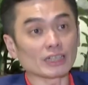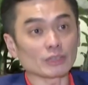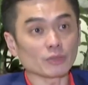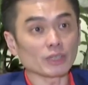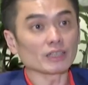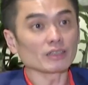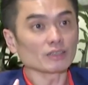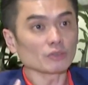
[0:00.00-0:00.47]

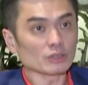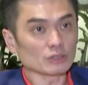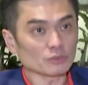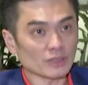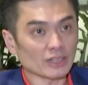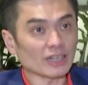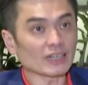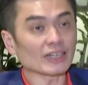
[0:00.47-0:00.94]
anyway. It's
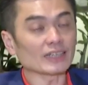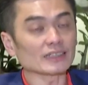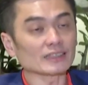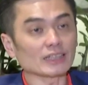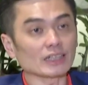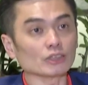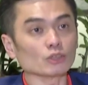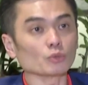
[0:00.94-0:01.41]
very
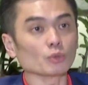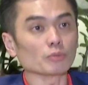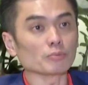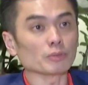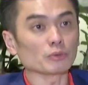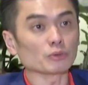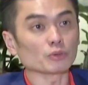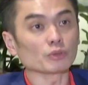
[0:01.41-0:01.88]
unlikely that you will
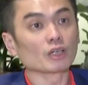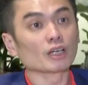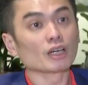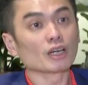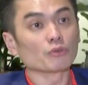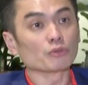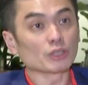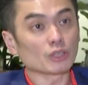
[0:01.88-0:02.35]
be able to
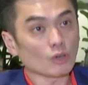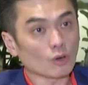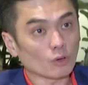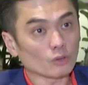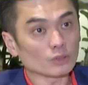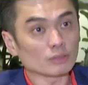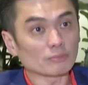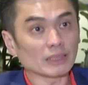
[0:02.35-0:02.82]

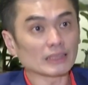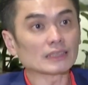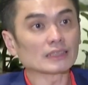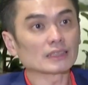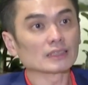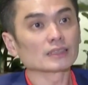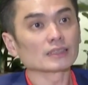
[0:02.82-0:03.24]
recall the money.